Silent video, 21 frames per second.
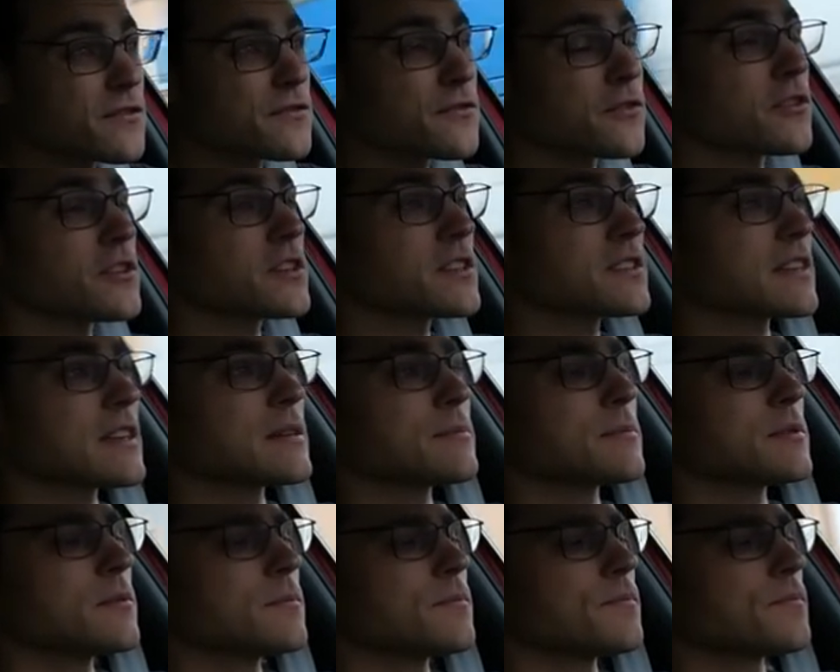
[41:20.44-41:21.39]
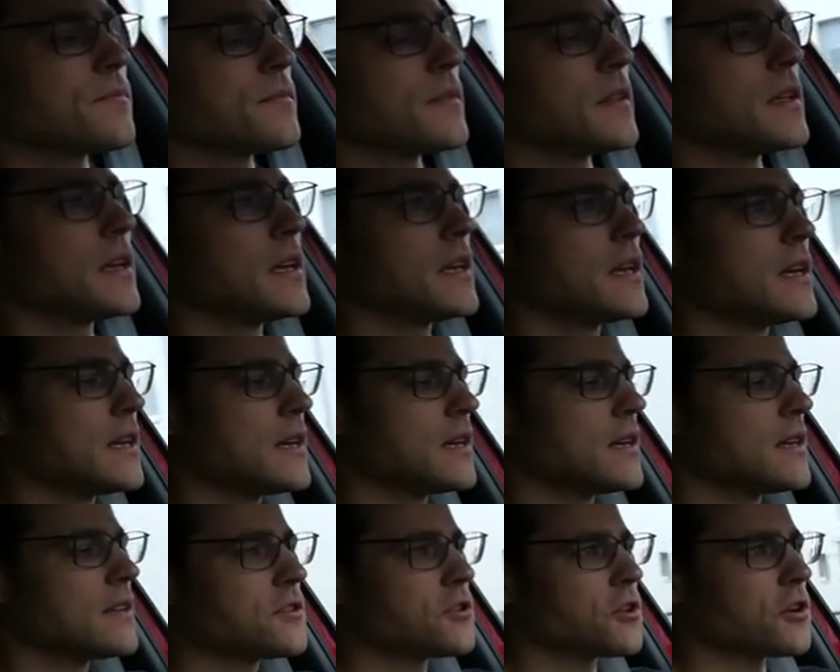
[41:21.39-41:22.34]
for example.
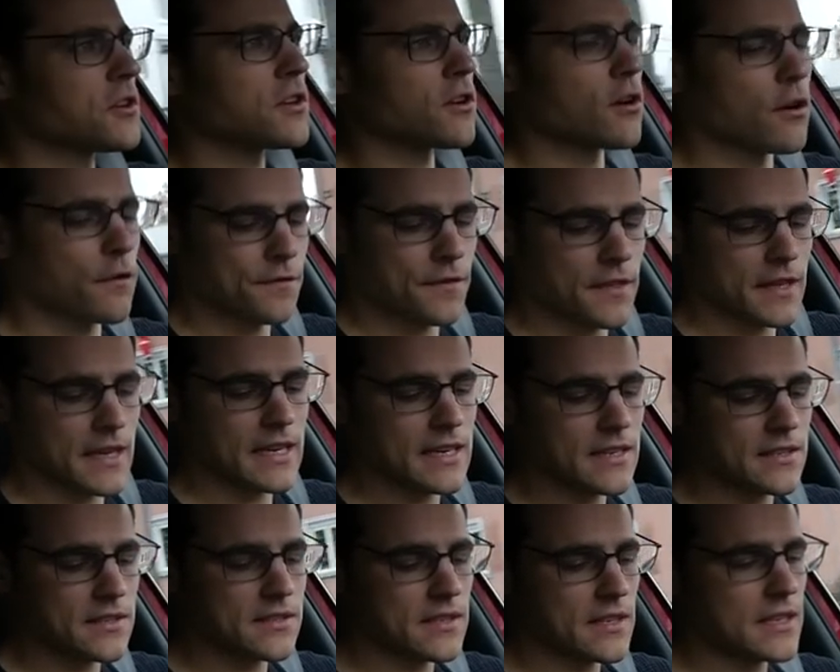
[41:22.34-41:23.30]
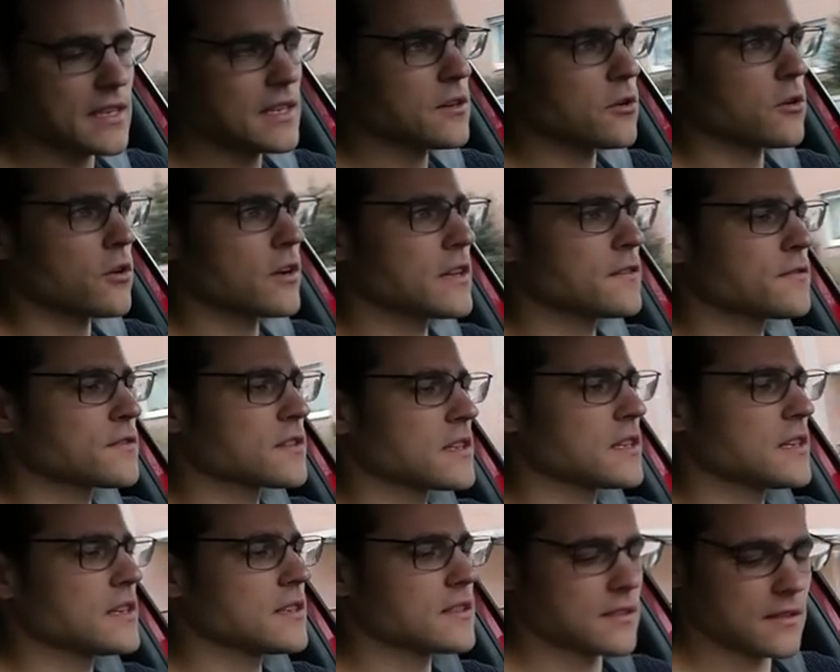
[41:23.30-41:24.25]
Turning off the ESC or even
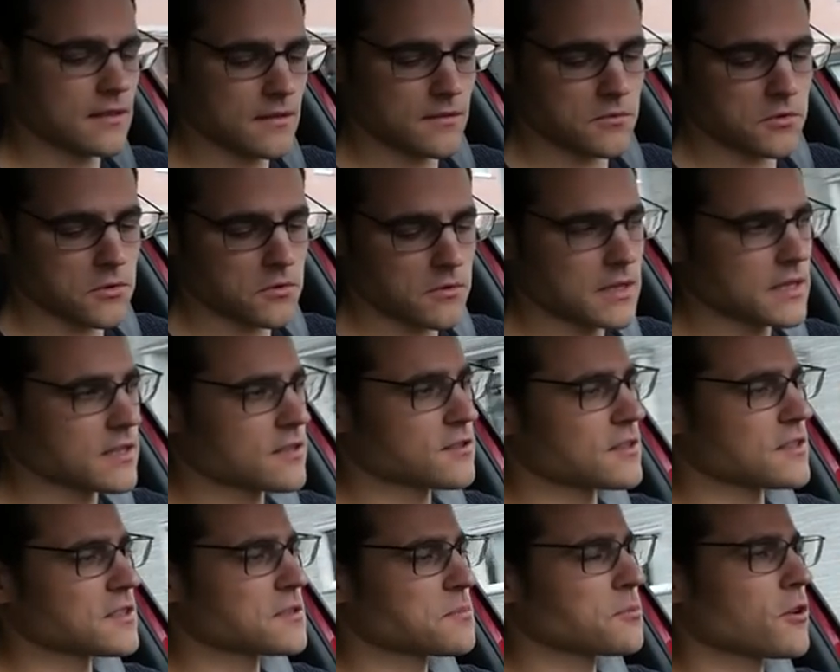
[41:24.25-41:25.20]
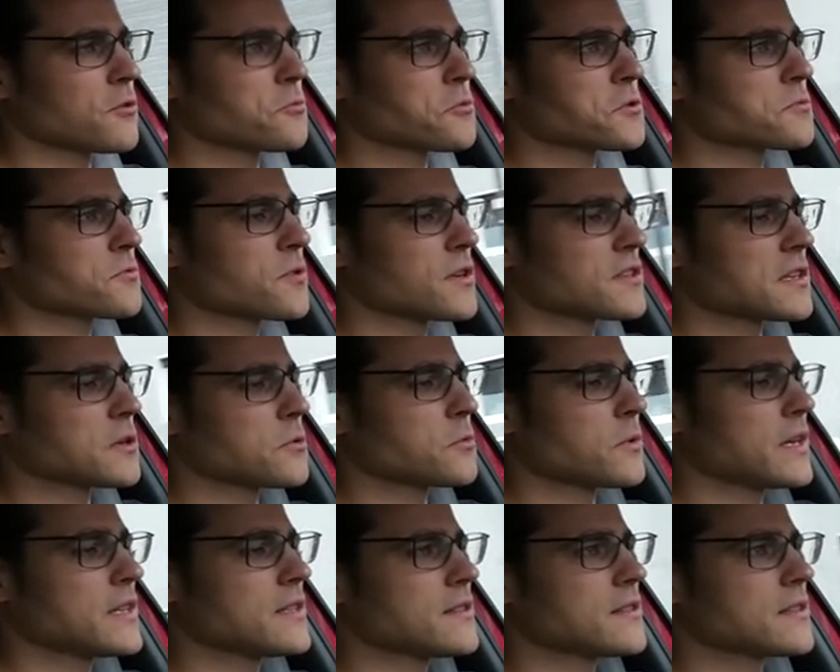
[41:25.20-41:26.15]
the ESC, so ESC Sport was pressing
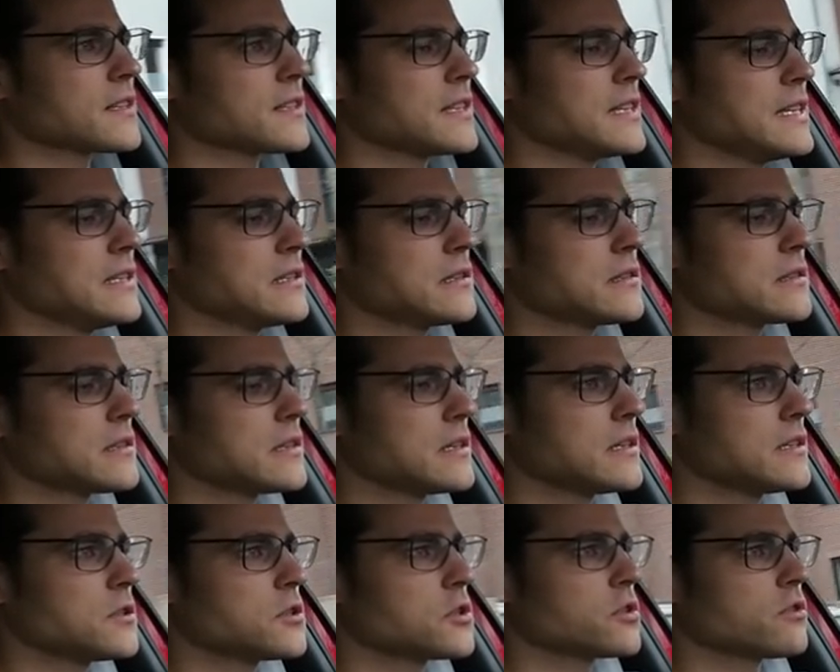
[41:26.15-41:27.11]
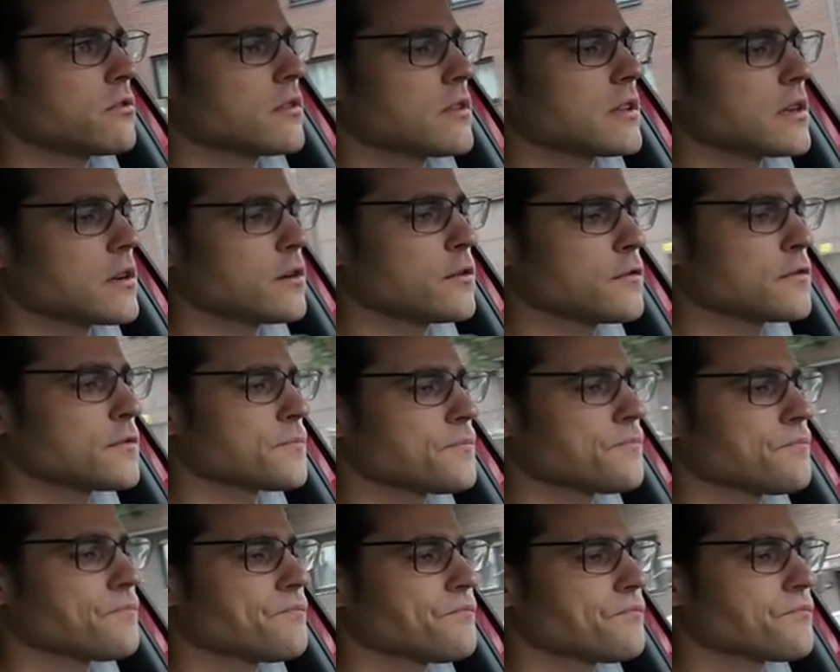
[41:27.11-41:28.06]
once and ESC totally off
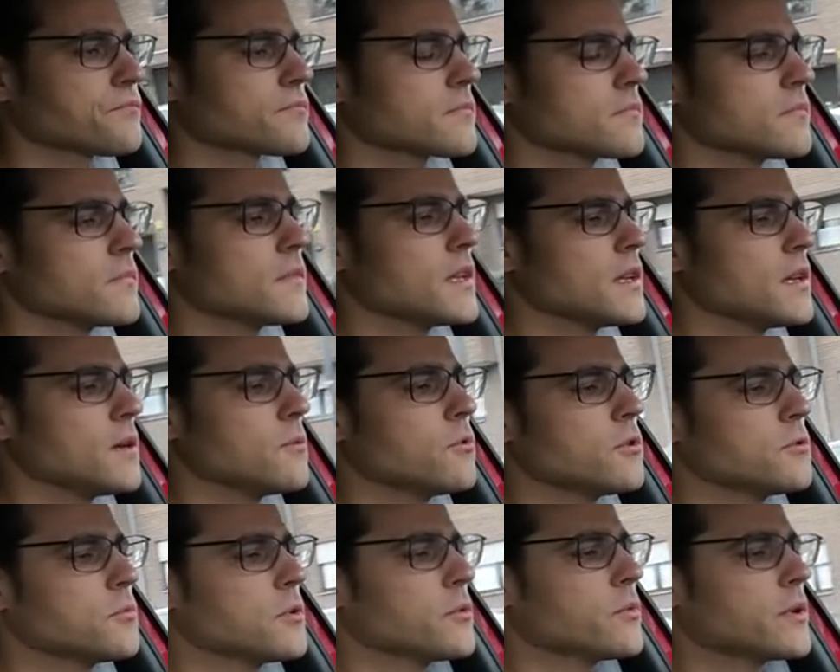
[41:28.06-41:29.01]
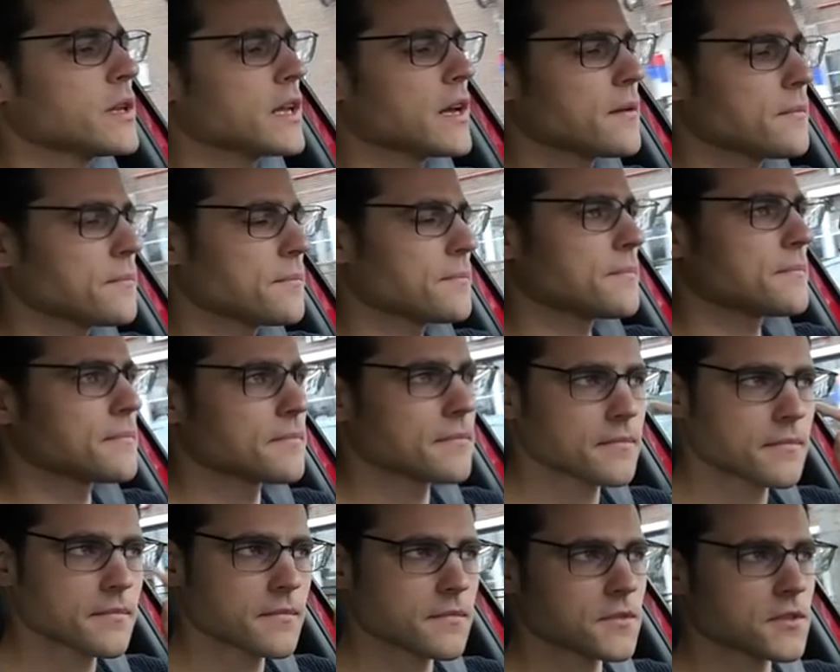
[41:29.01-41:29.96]
would be when I
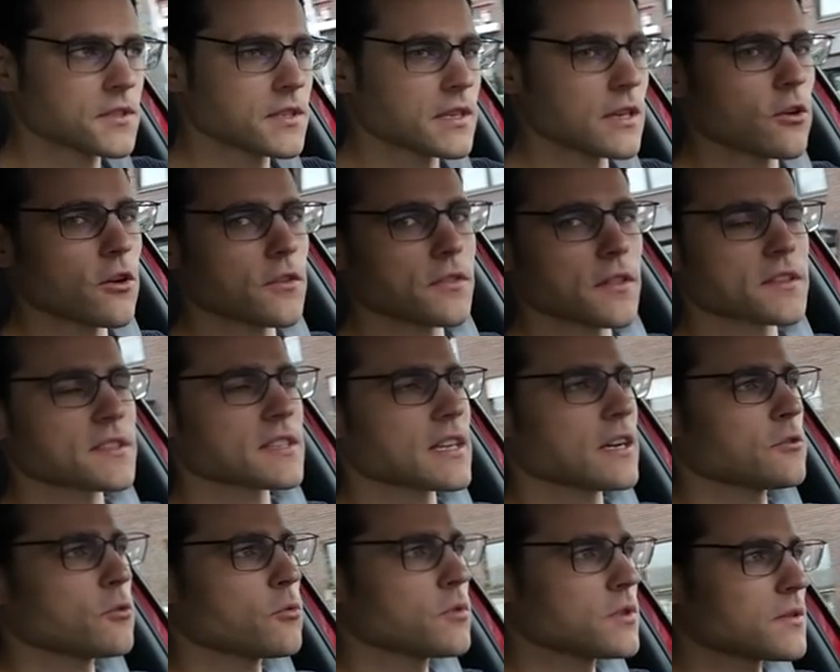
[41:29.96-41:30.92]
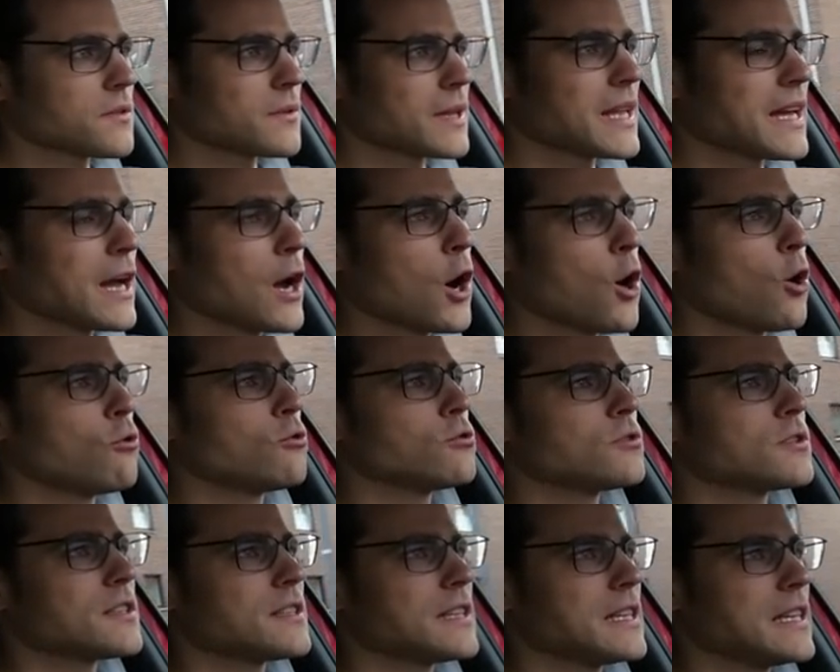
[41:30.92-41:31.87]
she heard that sound over when I
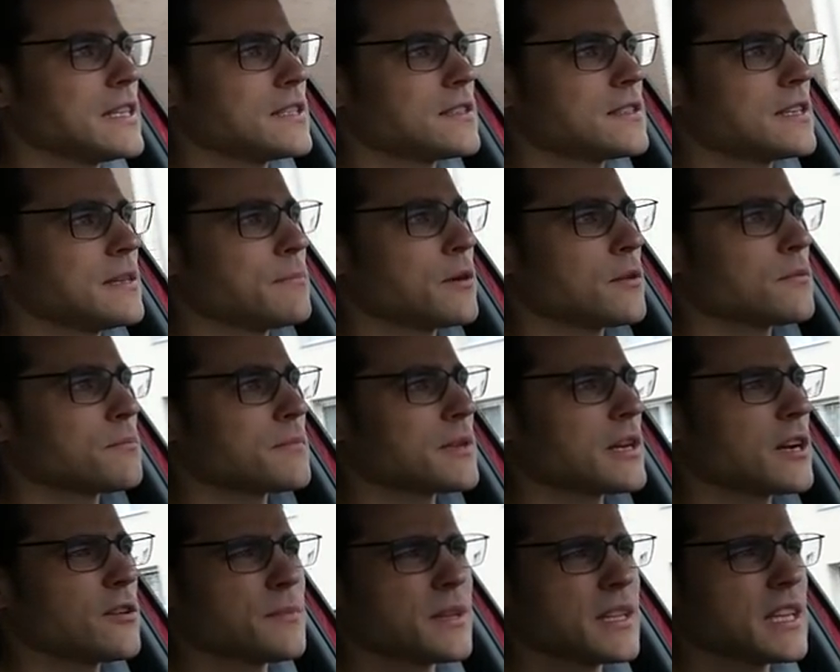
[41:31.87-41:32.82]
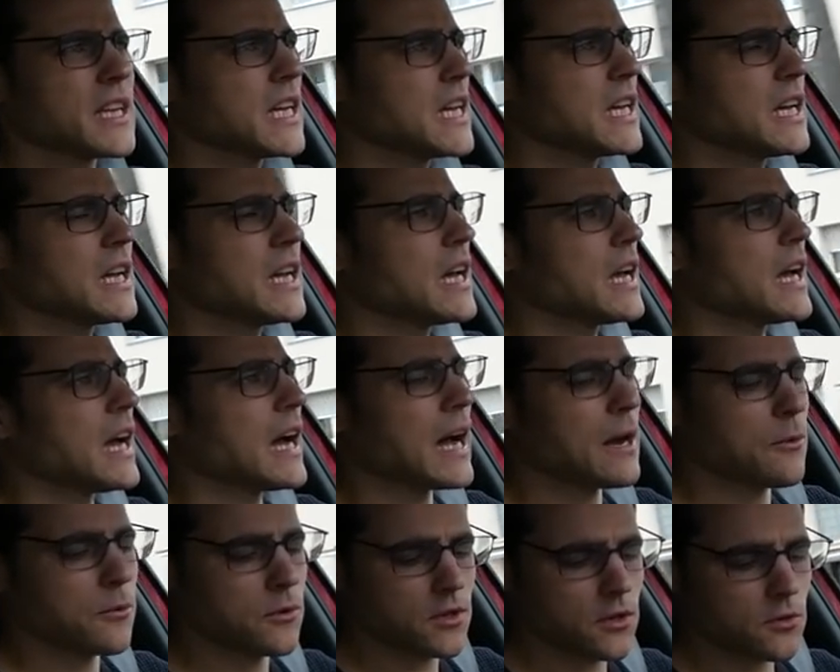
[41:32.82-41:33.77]
hold the EC button down, but
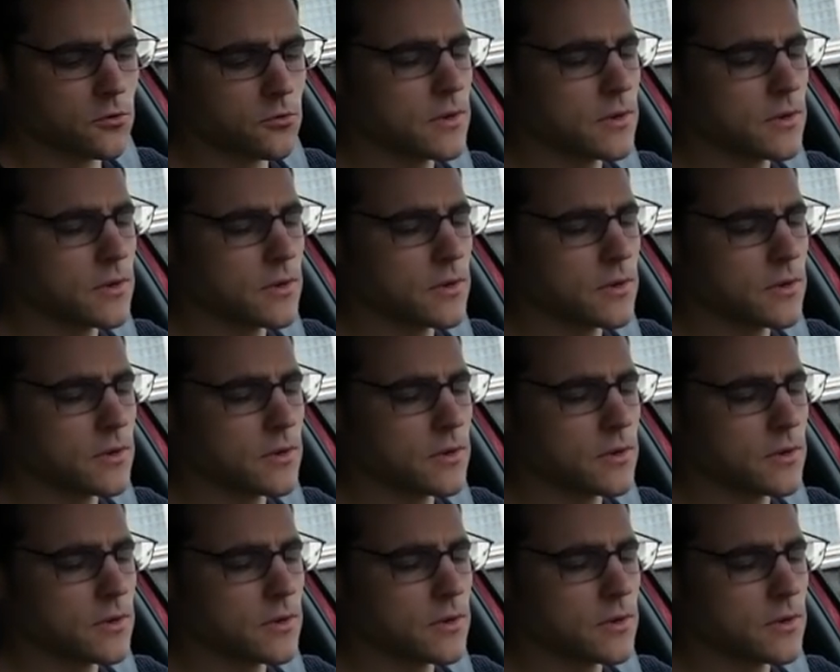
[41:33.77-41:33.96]
I would not